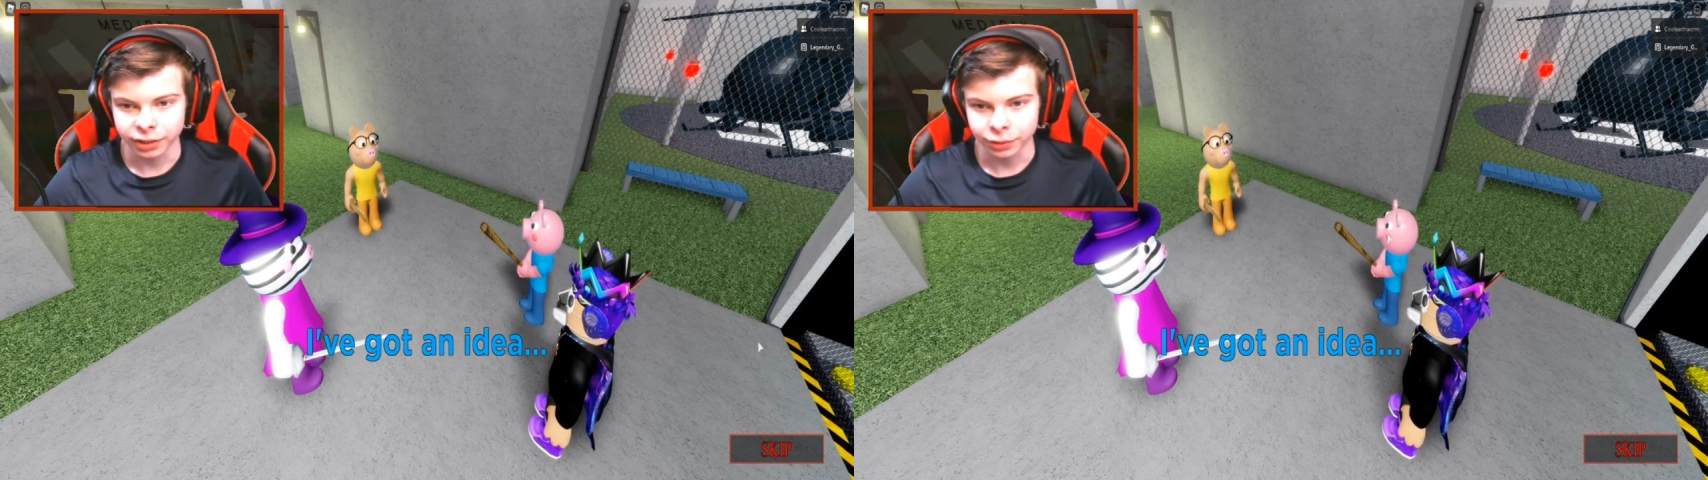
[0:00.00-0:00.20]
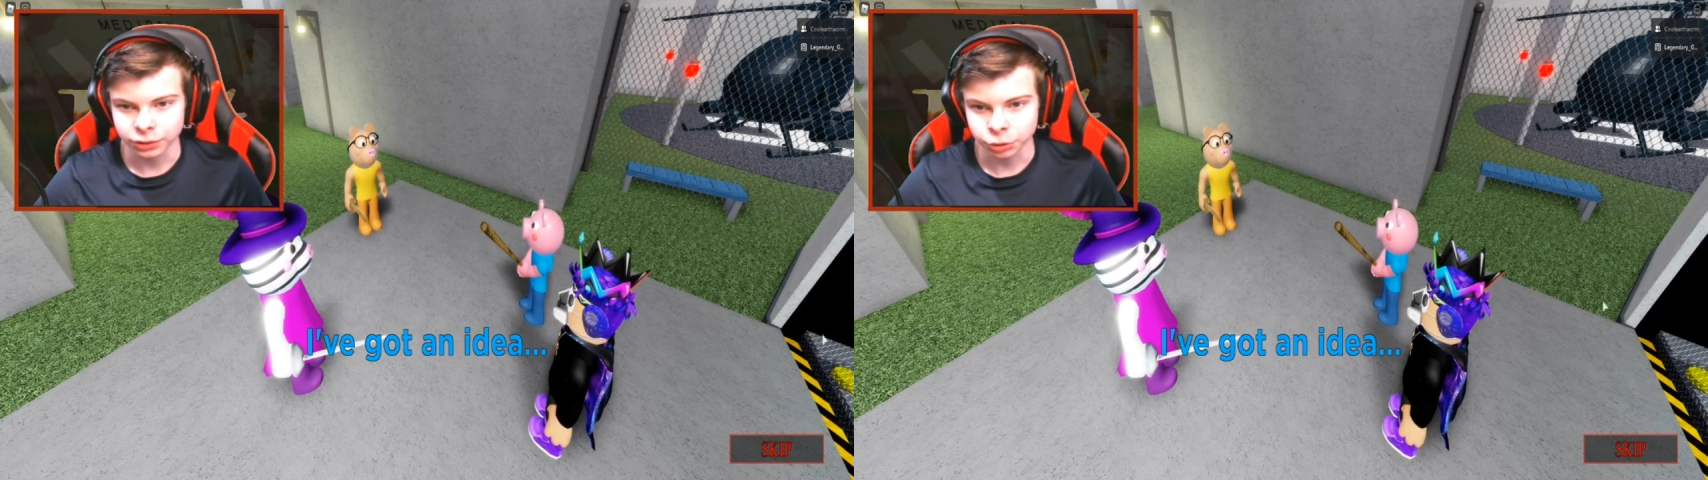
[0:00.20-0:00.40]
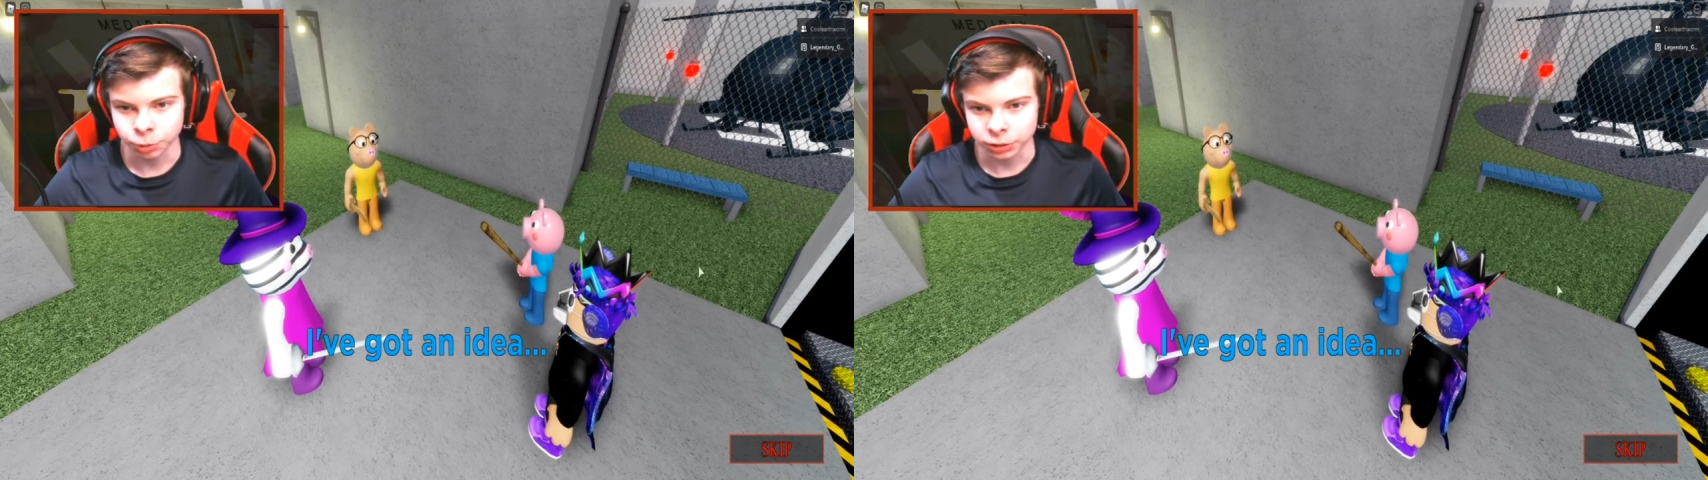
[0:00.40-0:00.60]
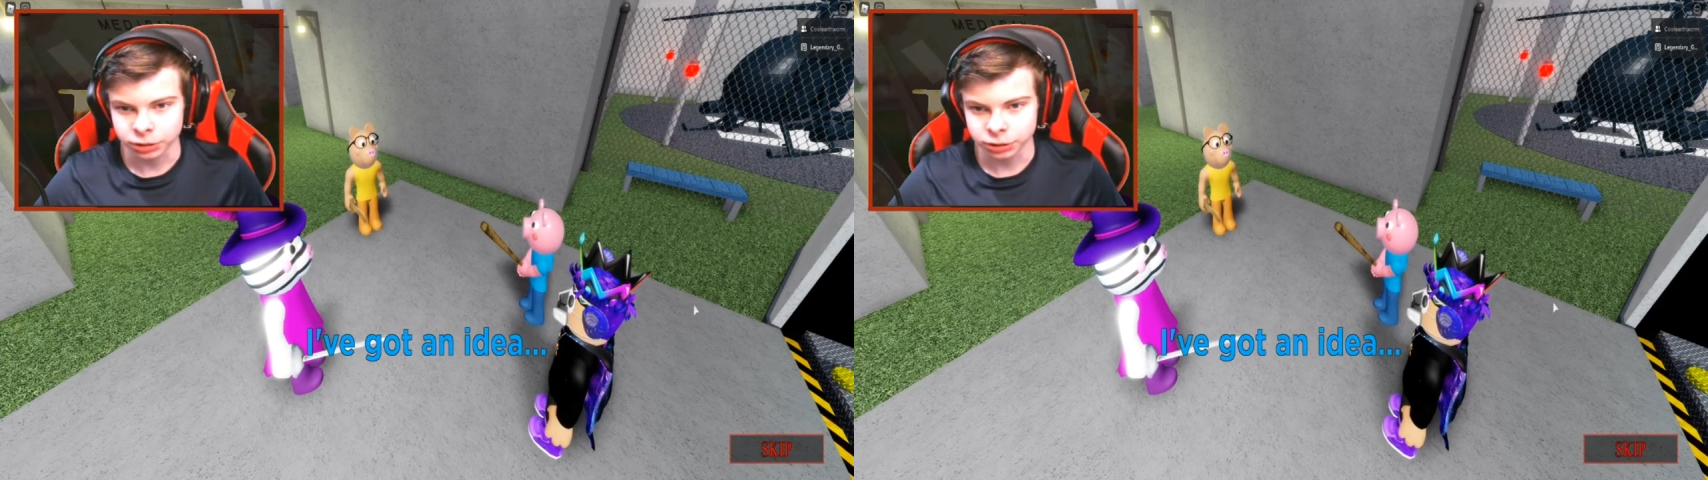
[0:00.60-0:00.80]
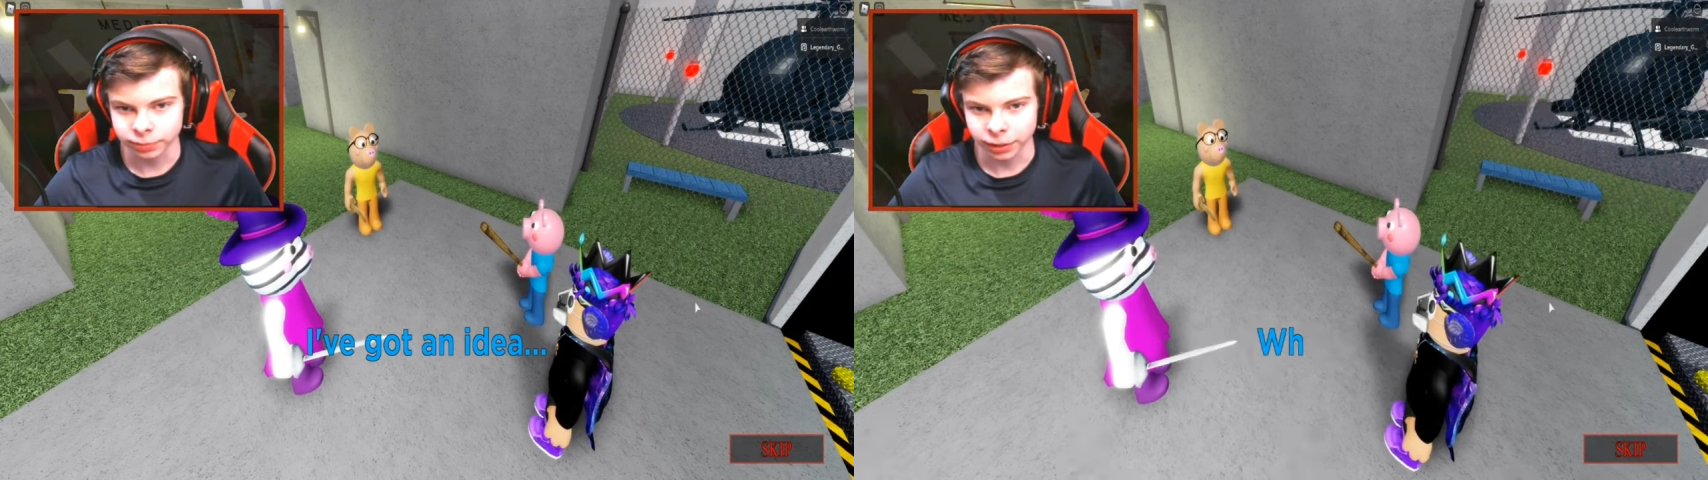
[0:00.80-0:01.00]
was
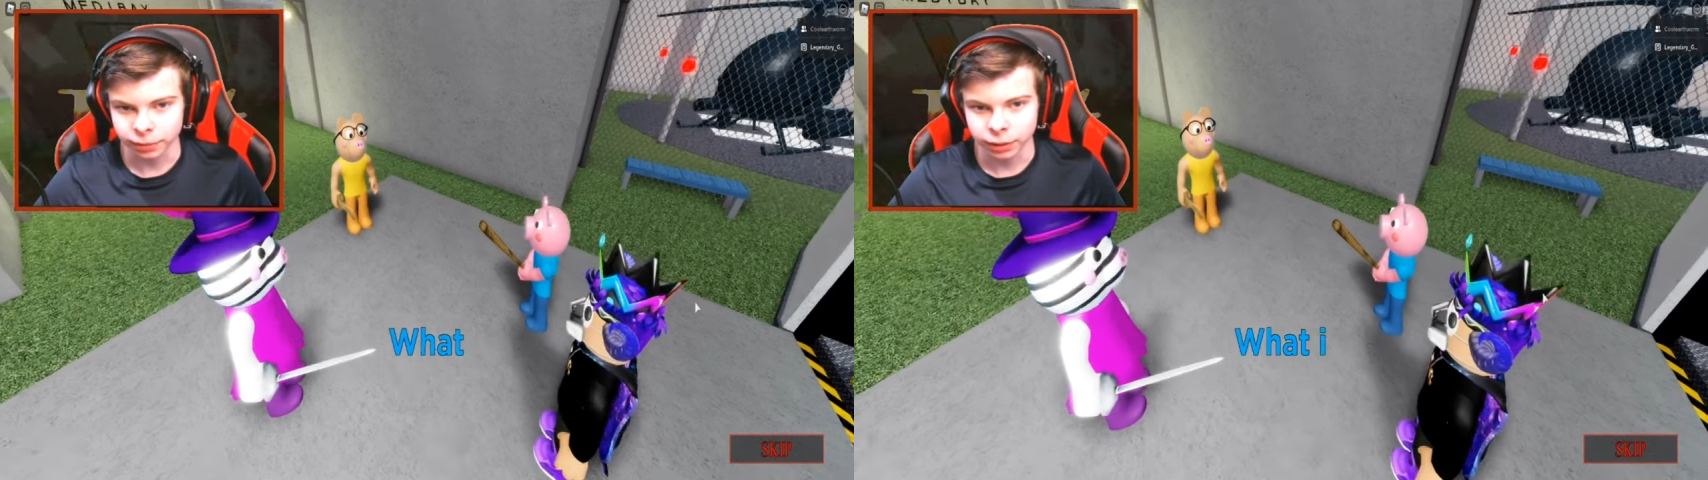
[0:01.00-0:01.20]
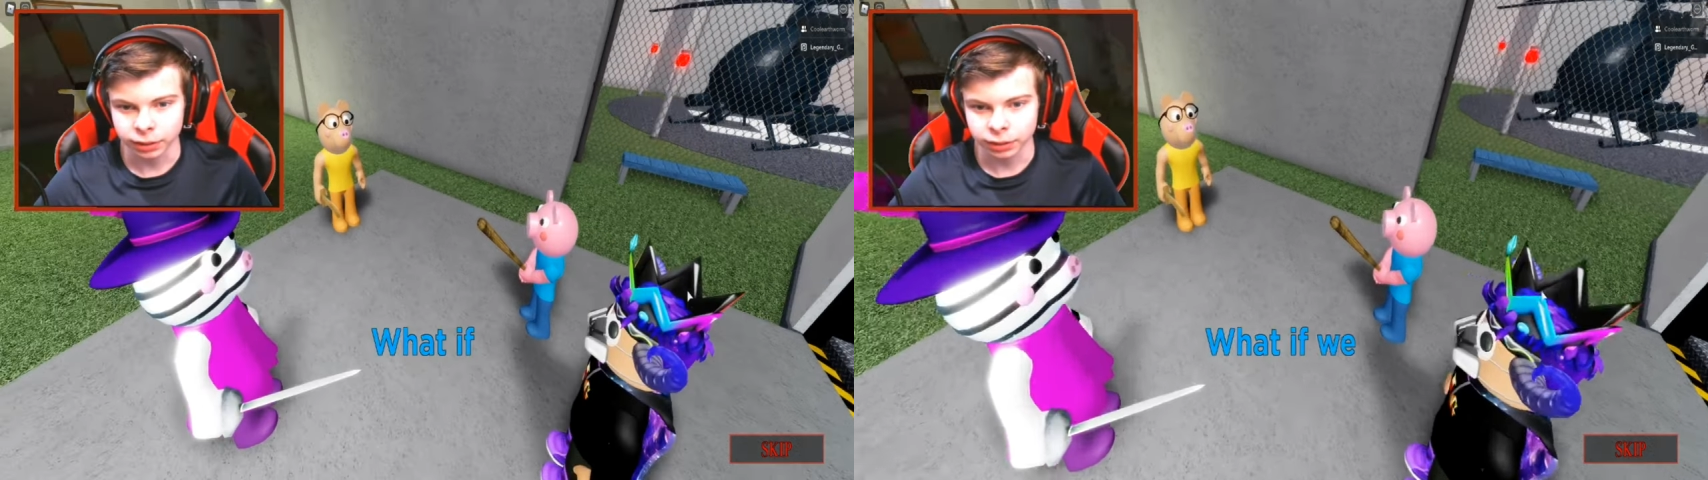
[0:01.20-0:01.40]
George, by the way.